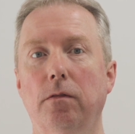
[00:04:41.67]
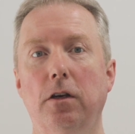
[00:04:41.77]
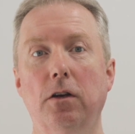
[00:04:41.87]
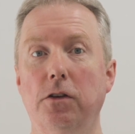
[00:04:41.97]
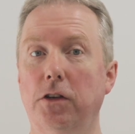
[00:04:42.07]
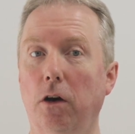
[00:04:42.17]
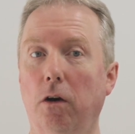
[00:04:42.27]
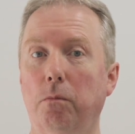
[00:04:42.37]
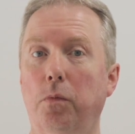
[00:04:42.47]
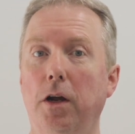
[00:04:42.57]
You know, is it
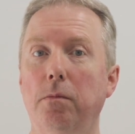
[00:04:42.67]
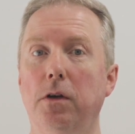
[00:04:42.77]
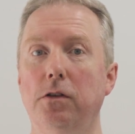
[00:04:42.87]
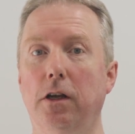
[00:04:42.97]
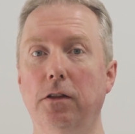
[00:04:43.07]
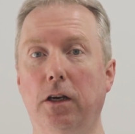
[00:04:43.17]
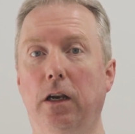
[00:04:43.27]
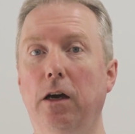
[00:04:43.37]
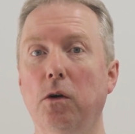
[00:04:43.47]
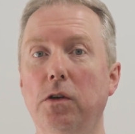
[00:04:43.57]
on-prem? Is it in the
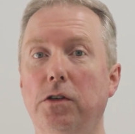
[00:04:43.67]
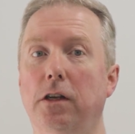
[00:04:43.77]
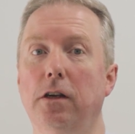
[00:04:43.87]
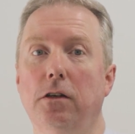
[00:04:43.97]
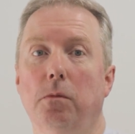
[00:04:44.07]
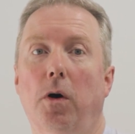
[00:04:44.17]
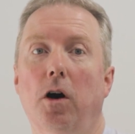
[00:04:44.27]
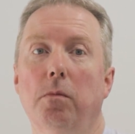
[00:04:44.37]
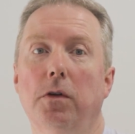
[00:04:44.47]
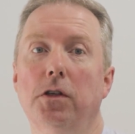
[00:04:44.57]
cloud? Is it in a
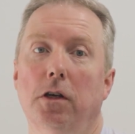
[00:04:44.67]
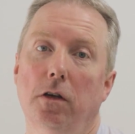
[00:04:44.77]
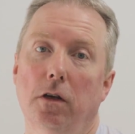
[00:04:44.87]
department?